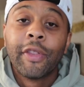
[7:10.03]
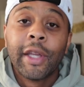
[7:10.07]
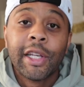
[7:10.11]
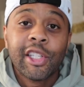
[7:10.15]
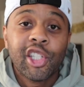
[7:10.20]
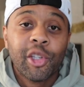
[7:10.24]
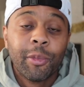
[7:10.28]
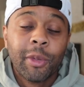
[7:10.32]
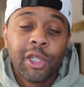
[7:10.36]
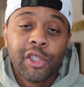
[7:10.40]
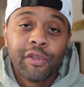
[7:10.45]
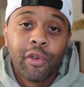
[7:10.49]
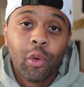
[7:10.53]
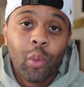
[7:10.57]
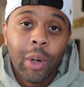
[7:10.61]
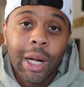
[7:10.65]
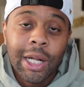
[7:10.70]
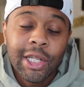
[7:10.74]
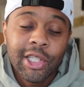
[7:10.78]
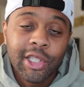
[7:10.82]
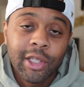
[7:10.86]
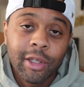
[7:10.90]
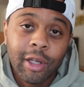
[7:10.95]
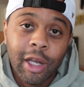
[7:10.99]
Thanks so much for
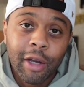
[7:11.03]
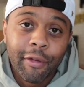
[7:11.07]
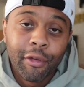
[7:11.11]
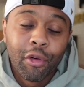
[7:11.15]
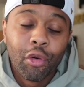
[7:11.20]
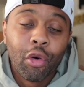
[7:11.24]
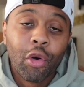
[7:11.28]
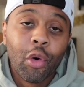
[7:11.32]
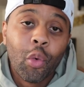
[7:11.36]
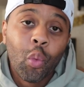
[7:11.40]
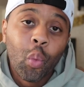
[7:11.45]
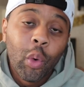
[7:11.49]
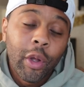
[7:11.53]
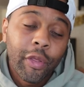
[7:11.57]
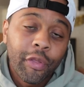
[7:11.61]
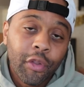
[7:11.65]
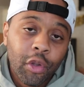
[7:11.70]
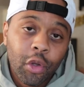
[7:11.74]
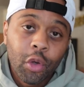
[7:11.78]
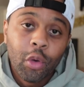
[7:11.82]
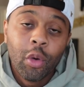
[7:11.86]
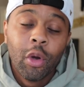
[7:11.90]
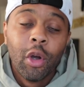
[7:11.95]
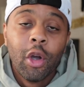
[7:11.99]
watching. I've grown with
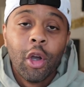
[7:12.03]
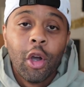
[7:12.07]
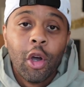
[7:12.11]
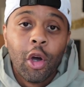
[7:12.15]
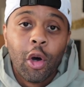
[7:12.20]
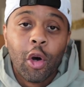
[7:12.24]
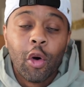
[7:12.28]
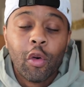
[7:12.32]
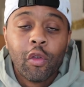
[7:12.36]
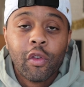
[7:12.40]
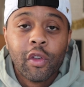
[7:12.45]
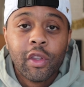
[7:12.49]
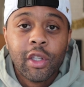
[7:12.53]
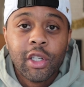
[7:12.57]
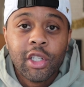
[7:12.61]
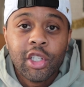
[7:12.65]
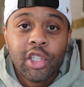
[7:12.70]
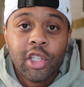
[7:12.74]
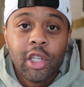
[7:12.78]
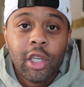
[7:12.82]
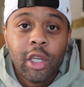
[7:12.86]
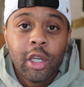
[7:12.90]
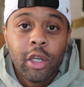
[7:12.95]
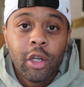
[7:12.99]
you over
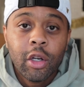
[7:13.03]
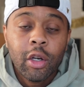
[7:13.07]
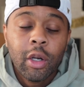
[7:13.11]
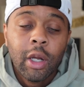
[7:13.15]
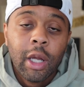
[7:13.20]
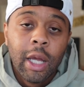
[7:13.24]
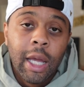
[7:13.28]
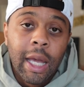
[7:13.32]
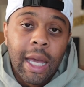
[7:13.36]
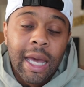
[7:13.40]
this year.